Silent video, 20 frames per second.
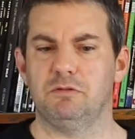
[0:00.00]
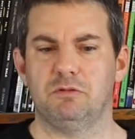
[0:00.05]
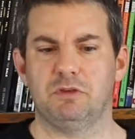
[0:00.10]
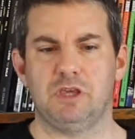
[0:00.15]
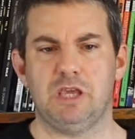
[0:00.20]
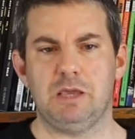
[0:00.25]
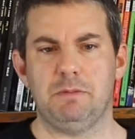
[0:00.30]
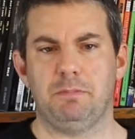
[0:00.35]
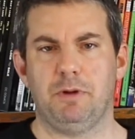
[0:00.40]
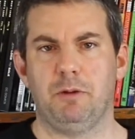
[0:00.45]

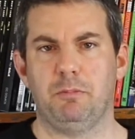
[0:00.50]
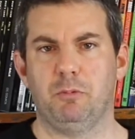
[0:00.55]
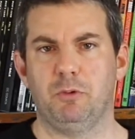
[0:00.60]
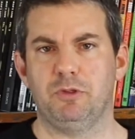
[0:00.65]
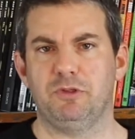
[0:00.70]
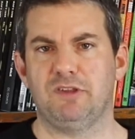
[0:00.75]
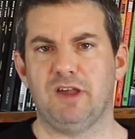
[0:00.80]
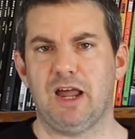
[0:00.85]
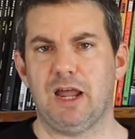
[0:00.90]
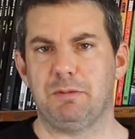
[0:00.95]
Keep up
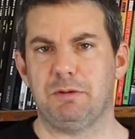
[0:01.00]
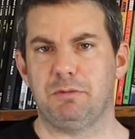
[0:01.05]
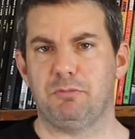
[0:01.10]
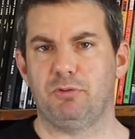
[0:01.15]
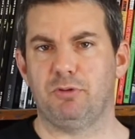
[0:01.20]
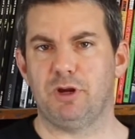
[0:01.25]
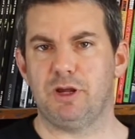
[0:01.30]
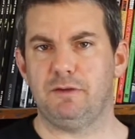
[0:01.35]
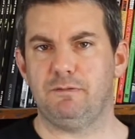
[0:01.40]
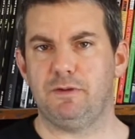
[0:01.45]
with Diamond
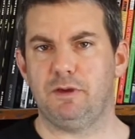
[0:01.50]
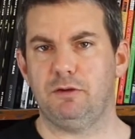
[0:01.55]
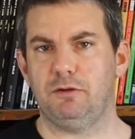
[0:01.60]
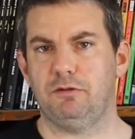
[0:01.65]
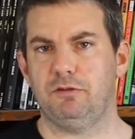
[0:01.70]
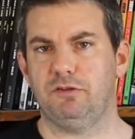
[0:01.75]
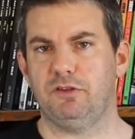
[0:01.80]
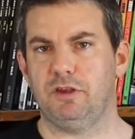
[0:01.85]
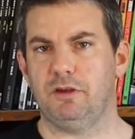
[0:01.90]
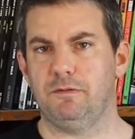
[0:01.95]

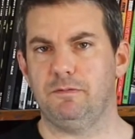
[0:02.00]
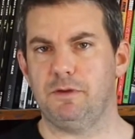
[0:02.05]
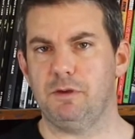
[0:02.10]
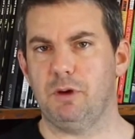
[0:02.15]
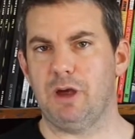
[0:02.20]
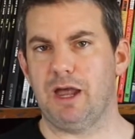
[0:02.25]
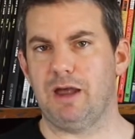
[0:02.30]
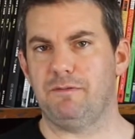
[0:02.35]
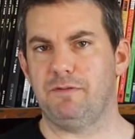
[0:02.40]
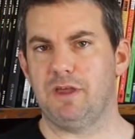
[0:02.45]
previews if
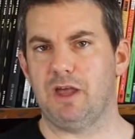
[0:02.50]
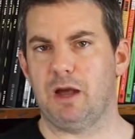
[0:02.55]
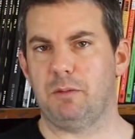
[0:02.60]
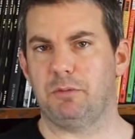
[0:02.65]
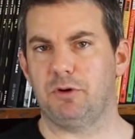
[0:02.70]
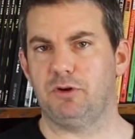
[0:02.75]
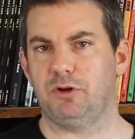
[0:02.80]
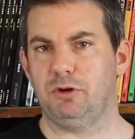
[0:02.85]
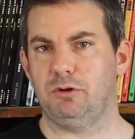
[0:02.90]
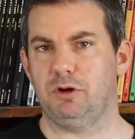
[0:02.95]
you have the
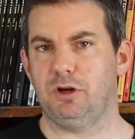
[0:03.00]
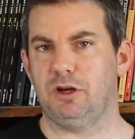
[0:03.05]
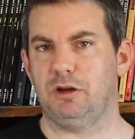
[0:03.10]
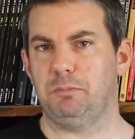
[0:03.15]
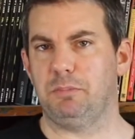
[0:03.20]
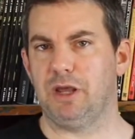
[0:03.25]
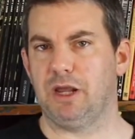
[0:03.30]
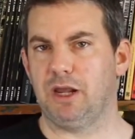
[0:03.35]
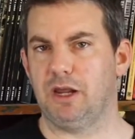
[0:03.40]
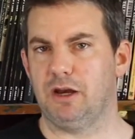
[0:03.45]
opportunity to
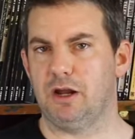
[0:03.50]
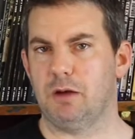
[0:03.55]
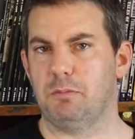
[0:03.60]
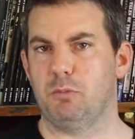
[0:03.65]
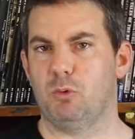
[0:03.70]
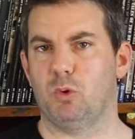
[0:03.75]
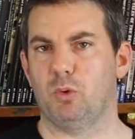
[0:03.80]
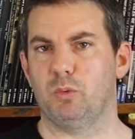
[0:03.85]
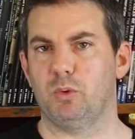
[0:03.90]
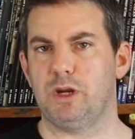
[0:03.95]
pick it
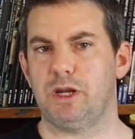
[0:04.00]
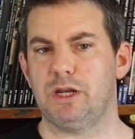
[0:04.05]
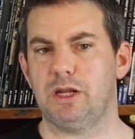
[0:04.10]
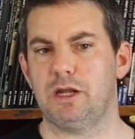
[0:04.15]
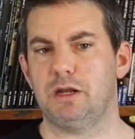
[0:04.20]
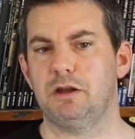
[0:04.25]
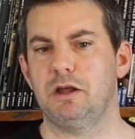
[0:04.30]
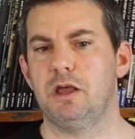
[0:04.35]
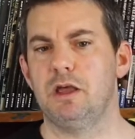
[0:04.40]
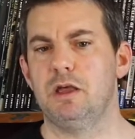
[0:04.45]
up or read
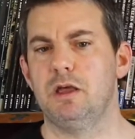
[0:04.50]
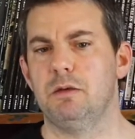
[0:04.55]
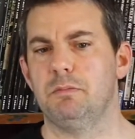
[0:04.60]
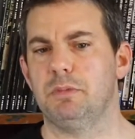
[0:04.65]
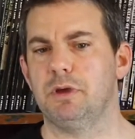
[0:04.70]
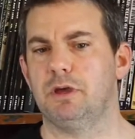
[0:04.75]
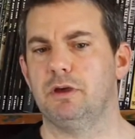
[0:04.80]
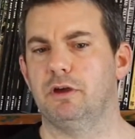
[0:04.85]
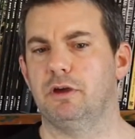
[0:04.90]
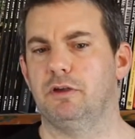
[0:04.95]
it,
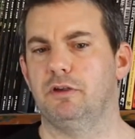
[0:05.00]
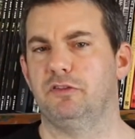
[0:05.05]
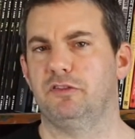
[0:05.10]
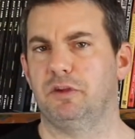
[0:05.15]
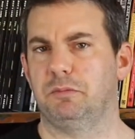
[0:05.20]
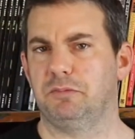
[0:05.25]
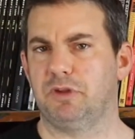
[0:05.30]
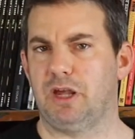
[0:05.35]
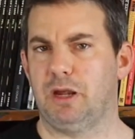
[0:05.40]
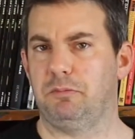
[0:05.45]
because
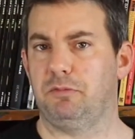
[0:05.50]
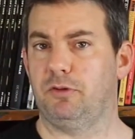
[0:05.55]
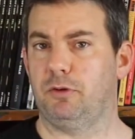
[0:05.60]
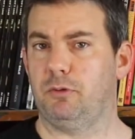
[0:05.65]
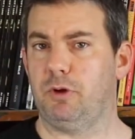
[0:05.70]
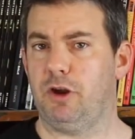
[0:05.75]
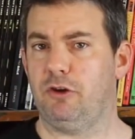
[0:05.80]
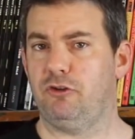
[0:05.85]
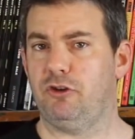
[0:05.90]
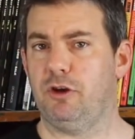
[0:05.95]
sometimes the
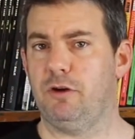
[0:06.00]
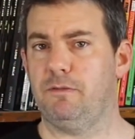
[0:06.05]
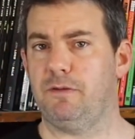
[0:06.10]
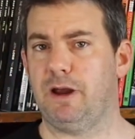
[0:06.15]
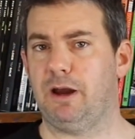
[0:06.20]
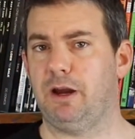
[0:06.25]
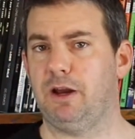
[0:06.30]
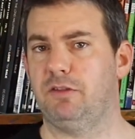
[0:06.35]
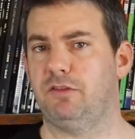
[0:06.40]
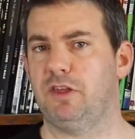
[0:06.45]
ratio
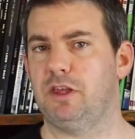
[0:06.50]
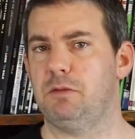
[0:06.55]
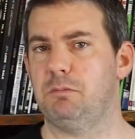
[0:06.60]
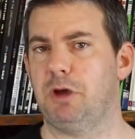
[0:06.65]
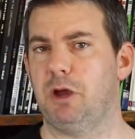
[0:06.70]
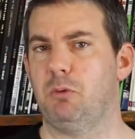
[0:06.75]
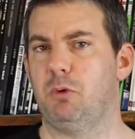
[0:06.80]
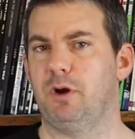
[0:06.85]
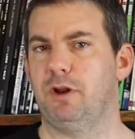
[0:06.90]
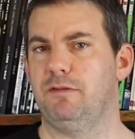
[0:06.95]
variants that you
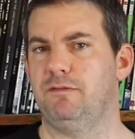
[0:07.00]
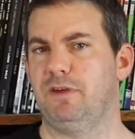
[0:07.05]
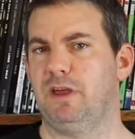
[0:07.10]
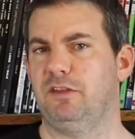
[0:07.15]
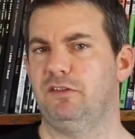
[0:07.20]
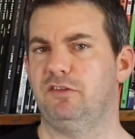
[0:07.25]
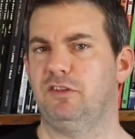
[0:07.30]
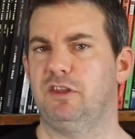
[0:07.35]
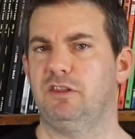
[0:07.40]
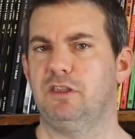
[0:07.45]
might want to
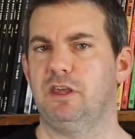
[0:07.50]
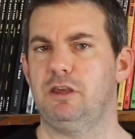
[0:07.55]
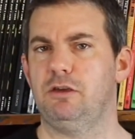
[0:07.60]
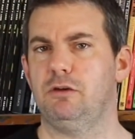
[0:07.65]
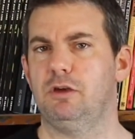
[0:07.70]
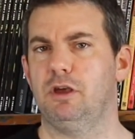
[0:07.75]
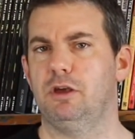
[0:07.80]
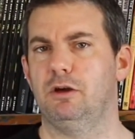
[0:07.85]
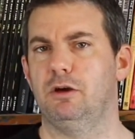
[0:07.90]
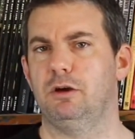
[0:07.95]
invest in, that
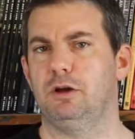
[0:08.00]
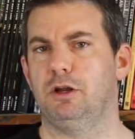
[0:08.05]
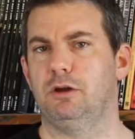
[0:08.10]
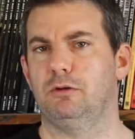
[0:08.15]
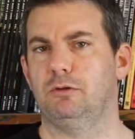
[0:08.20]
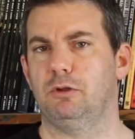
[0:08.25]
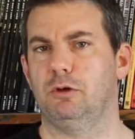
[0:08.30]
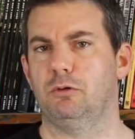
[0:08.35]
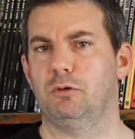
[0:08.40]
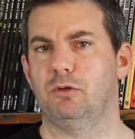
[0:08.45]
you can go to
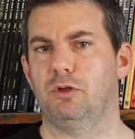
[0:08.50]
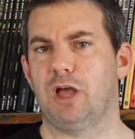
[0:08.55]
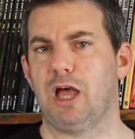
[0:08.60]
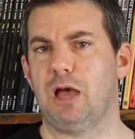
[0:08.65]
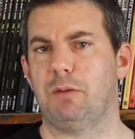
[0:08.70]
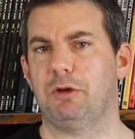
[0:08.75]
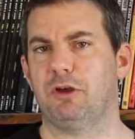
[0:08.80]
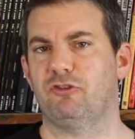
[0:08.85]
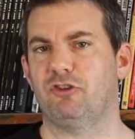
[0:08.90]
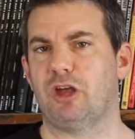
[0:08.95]
your local
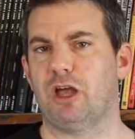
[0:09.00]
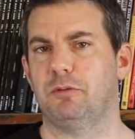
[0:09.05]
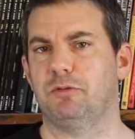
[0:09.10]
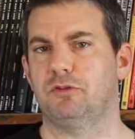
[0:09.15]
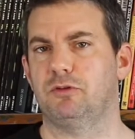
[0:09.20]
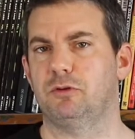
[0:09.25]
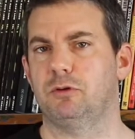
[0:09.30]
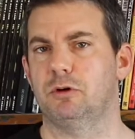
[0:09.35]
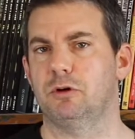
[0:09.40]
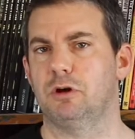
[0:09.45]
comic shop
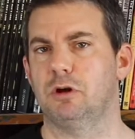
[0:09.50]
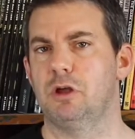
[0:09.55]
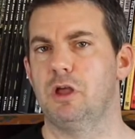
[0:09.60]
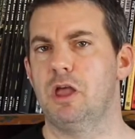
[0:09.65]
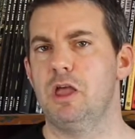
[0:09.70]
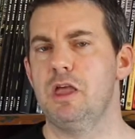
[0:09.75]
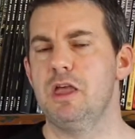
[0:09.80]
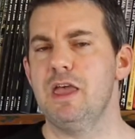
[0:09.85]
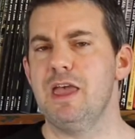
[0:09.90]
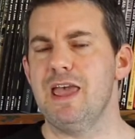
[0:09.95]
store
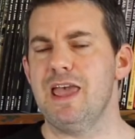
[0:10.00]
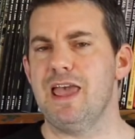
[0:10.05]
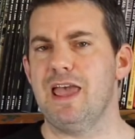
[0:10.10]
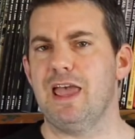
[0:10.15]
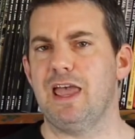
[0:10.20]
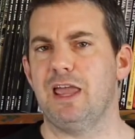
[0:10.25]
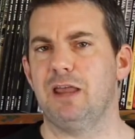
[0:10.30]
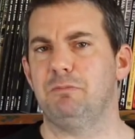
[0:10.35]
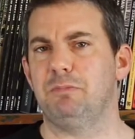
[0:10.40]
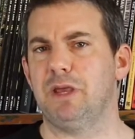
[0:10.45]

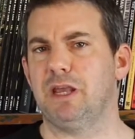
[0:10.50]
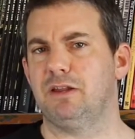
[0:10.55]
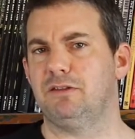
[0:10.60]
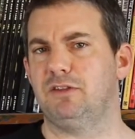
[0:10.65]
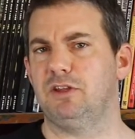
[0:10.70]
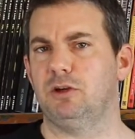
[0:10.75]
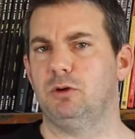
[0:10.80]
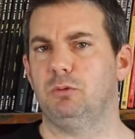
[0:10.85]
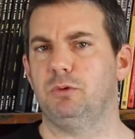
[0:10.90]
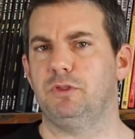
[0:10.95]
and make a
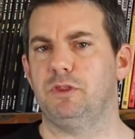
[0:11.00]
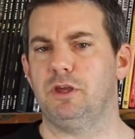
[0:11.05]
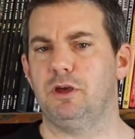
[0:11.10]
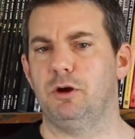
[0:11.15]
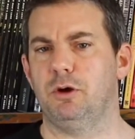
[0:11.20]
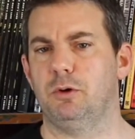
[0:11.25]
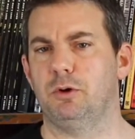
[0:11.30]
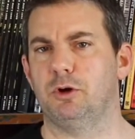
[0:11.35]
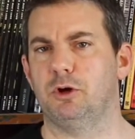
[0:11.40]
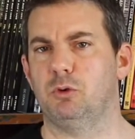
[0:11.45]
deal with the
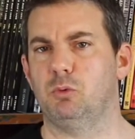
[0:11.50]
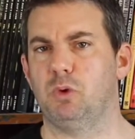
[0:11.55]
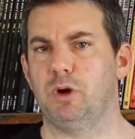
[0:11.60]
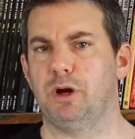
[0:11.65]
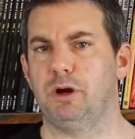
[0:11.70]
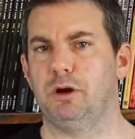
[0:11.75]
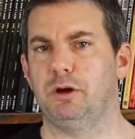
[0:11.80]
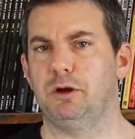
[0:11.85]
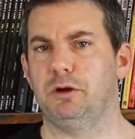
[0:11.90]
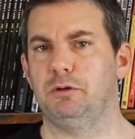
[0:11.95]
owner
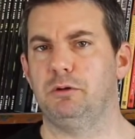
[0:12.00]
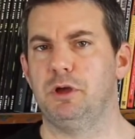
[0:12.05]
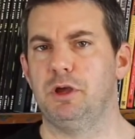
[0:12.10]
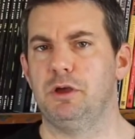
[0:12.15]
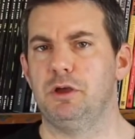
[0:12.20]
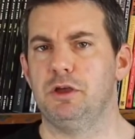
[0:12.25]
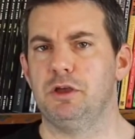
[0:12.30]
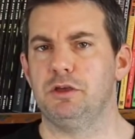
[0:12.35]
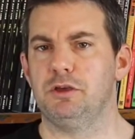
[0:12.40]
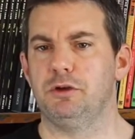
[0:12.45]
where
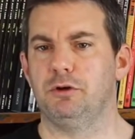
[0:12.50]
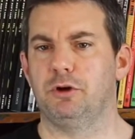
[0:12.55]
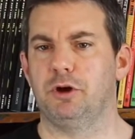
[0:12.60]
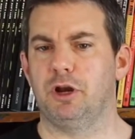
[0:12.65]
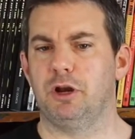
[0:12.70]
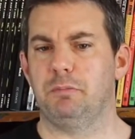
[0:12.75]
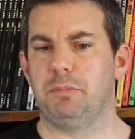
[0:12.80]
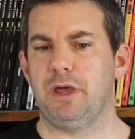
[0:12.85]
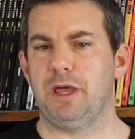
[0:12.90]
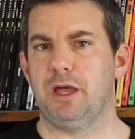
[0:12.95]
you're
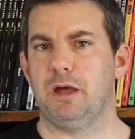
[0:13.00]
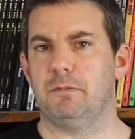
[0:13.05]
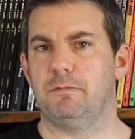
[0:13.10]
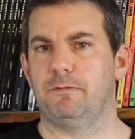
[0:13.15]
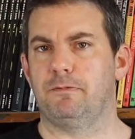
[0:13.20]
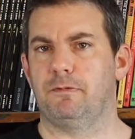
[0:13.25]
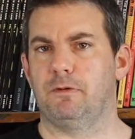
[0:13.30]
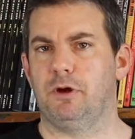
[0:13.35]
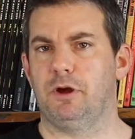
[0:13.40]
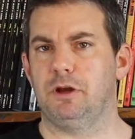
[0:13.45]
going to pay up
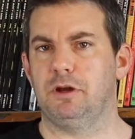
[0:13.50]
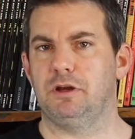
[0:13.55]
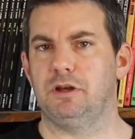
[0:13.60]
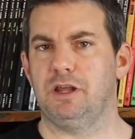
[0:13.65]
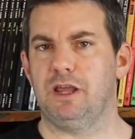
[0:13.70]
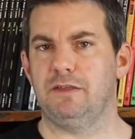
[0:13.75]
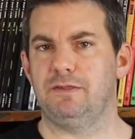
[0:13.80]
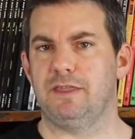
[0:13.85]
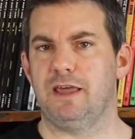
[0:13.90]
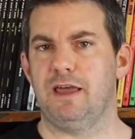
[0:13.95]
front
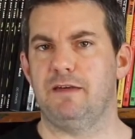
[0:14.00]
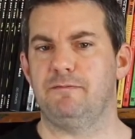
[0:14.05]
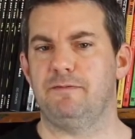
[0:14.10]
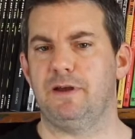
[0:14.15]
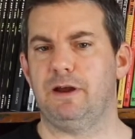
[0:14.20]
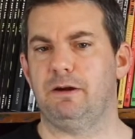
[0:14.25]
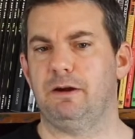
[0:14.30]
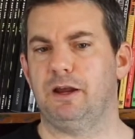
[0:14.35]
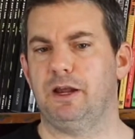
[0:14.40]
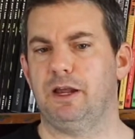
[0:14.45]
and get that
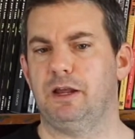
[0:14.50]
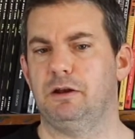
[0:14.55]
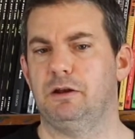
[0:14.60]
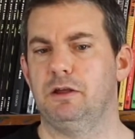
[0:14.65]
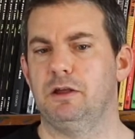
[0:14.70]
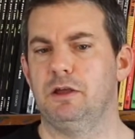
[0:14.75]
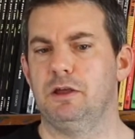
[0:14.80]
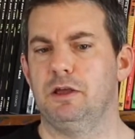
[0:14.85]
variant.